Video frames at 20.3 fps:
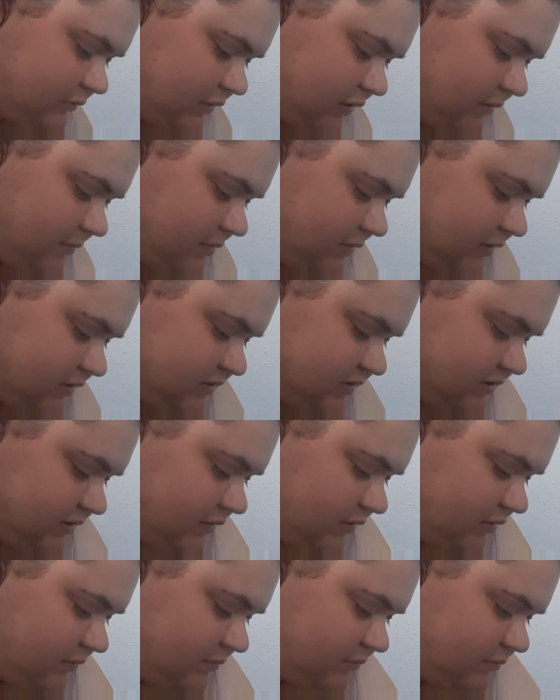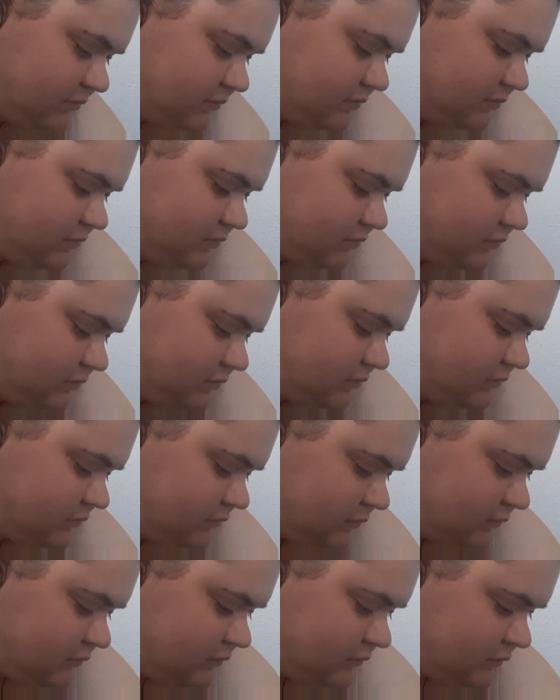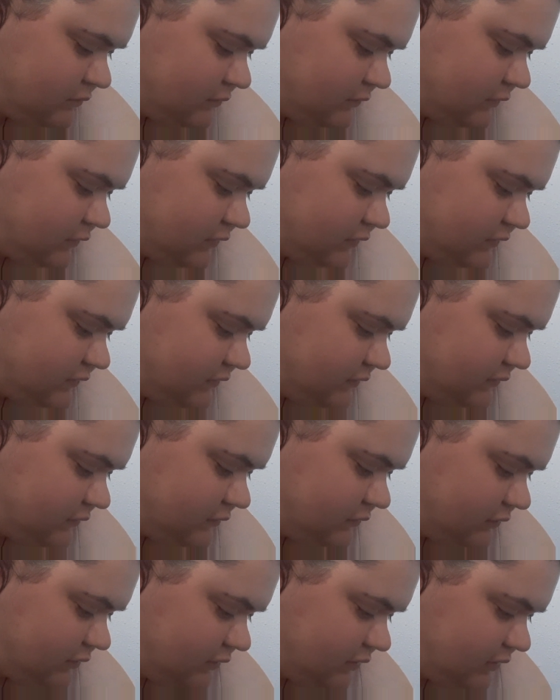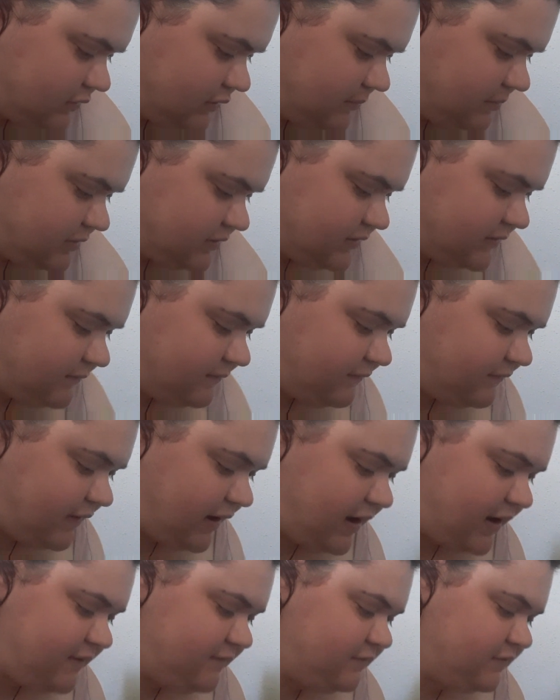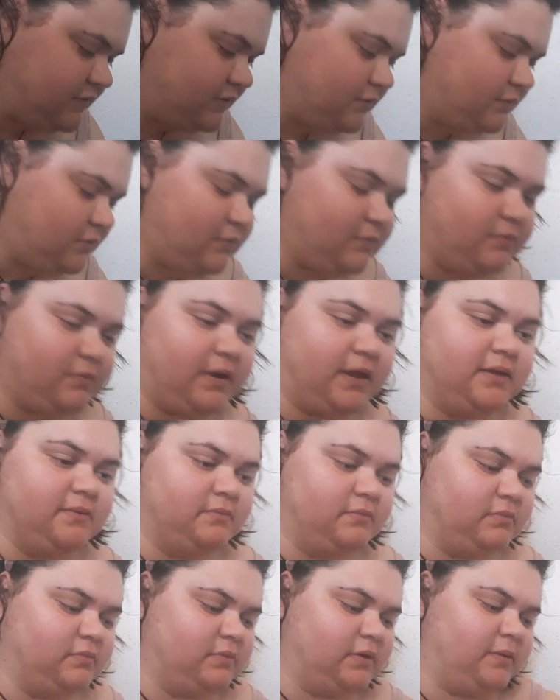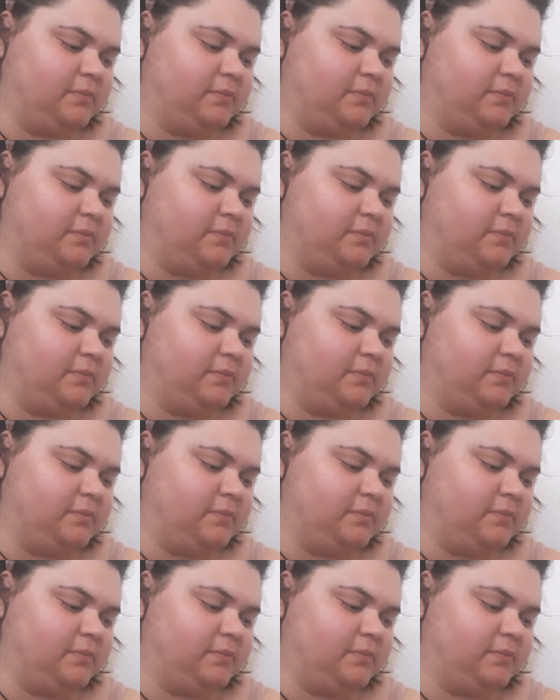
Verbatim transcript: I picked up one, two, three. I picked up five of the red.